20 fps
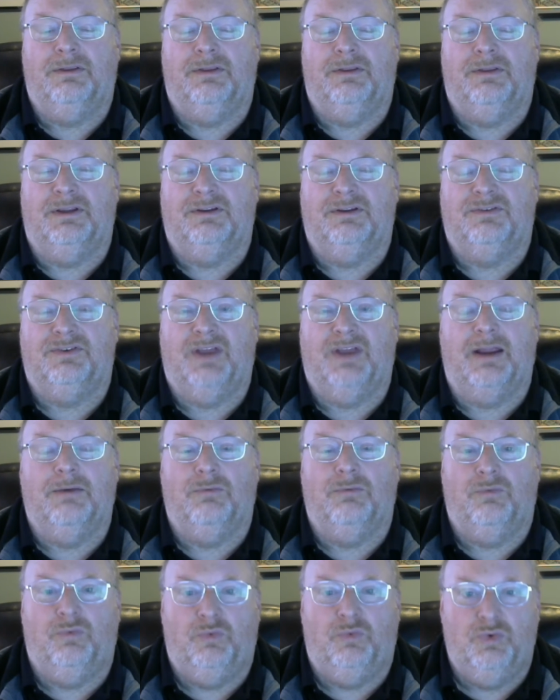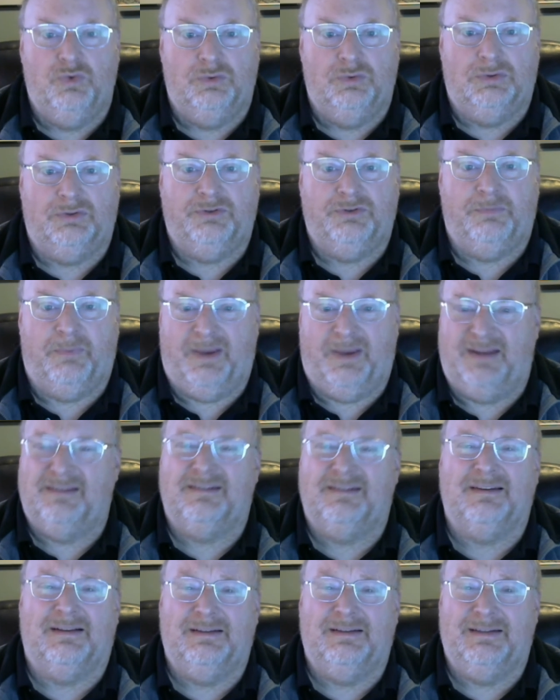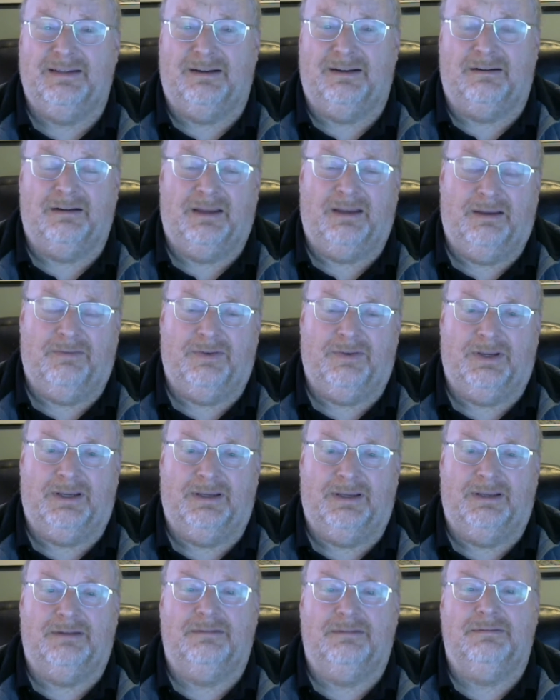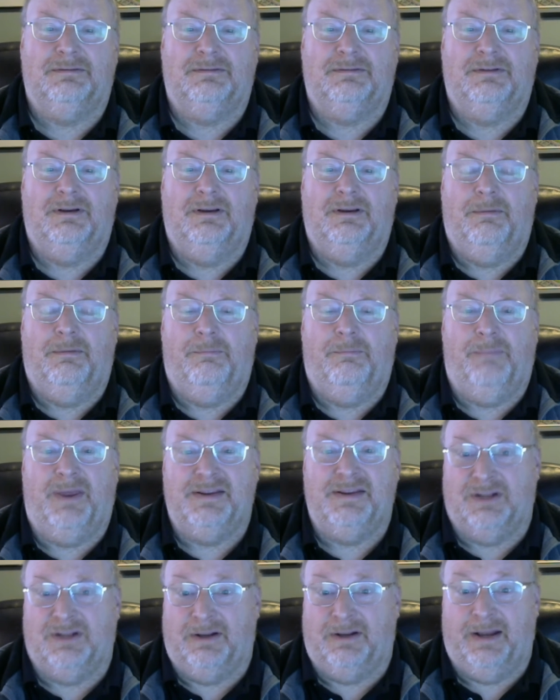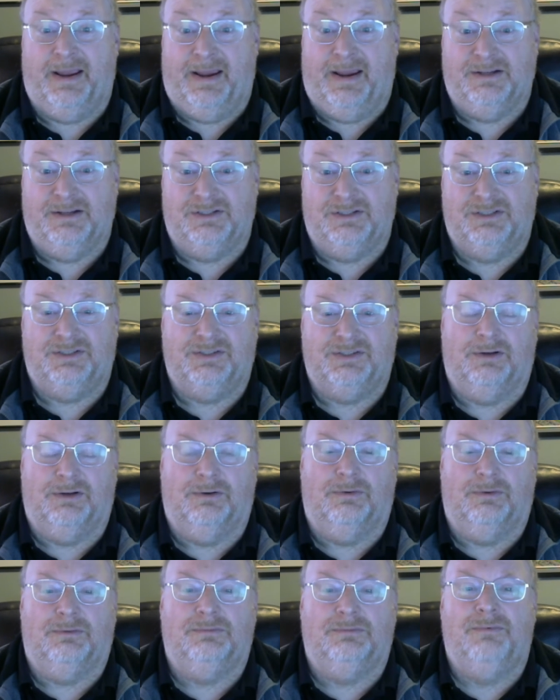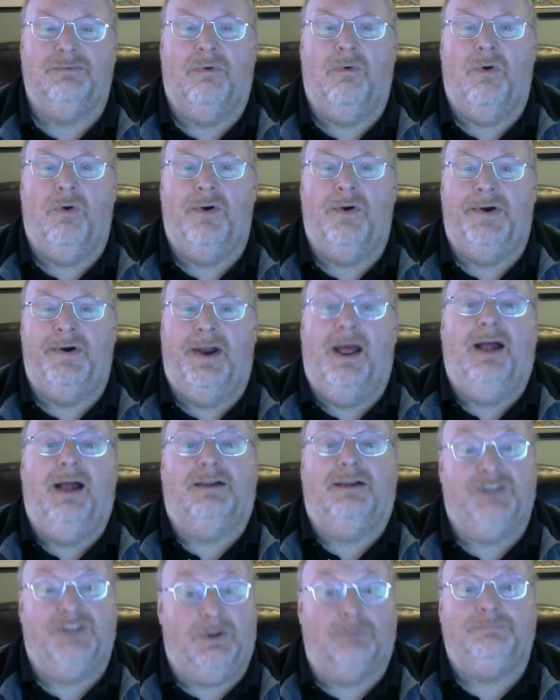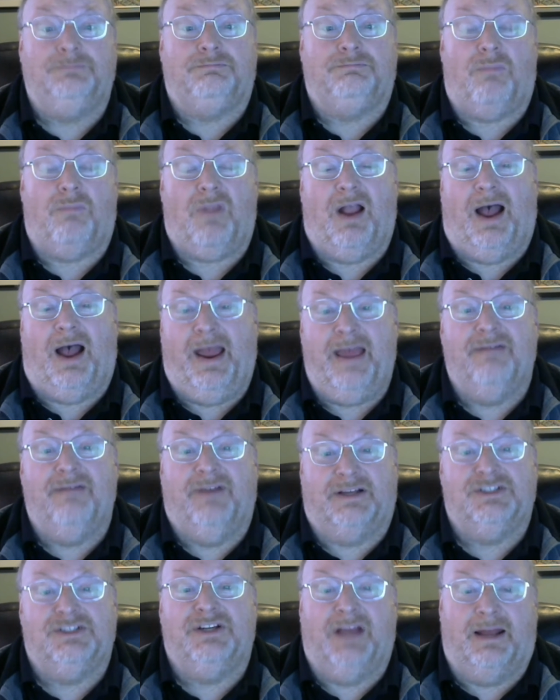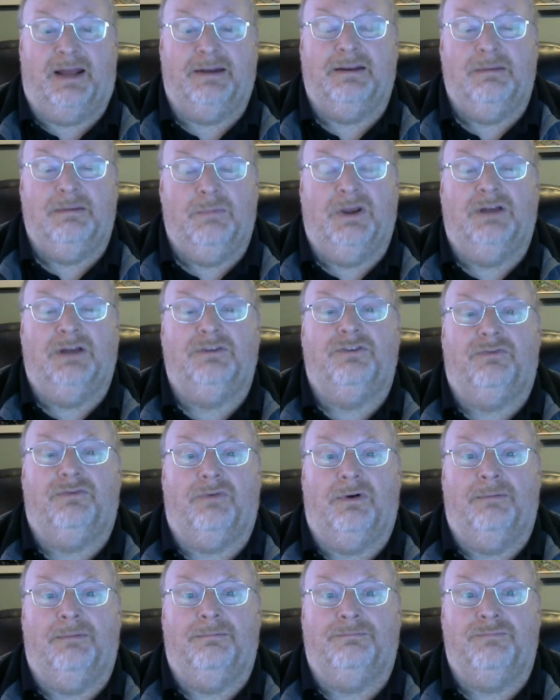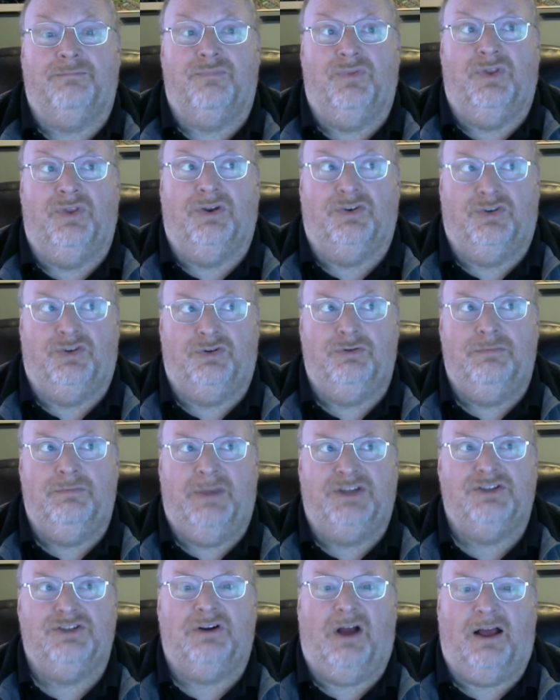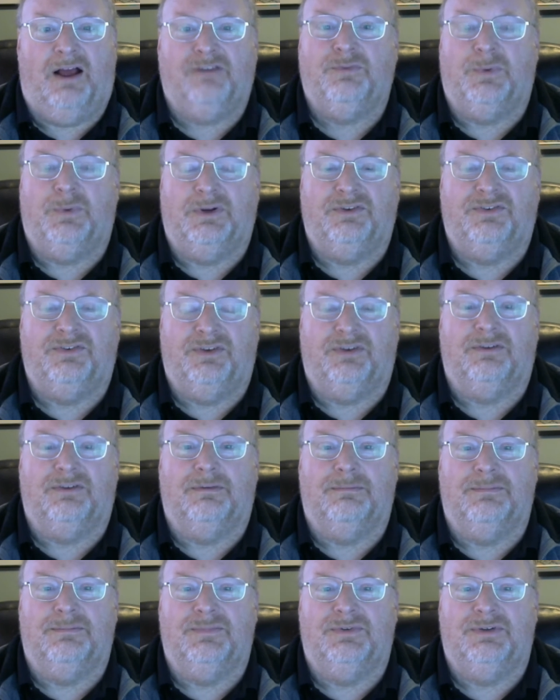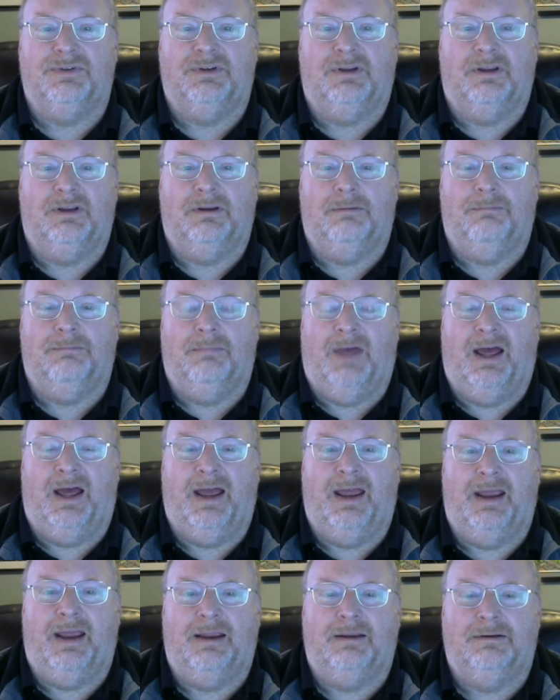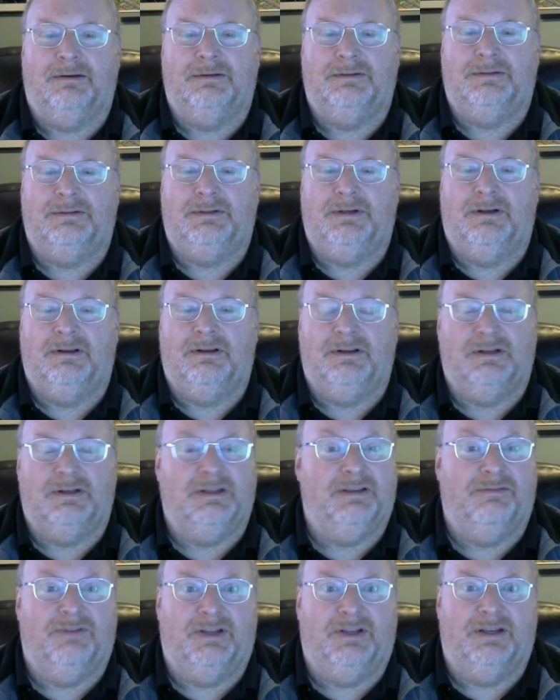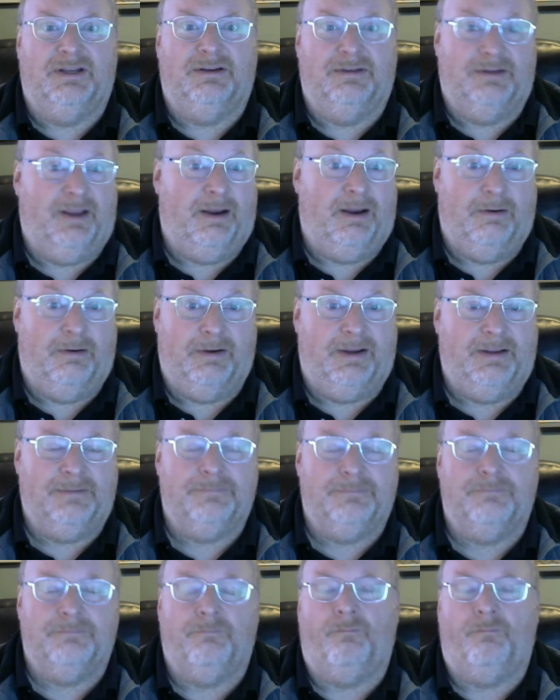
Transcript: the state rules basically are giving it based on age. So I have actually gotten emails from the two major hospital systems in my Cleveland area,